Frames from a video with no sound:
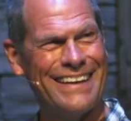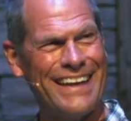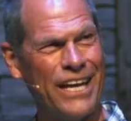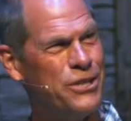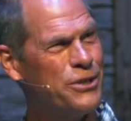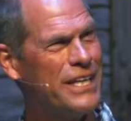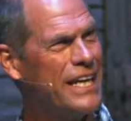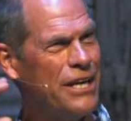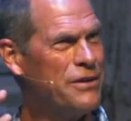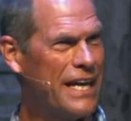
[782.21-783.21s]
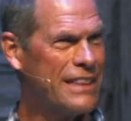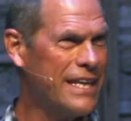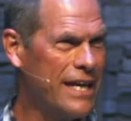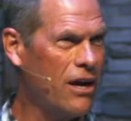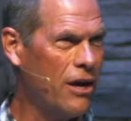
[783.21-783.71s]
And you can hear that
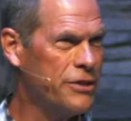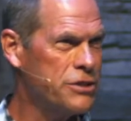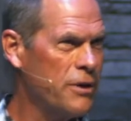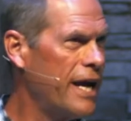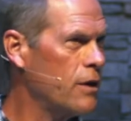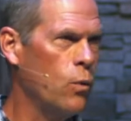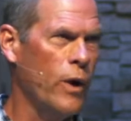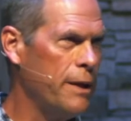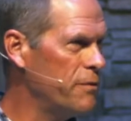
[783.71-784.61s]
thing on the track way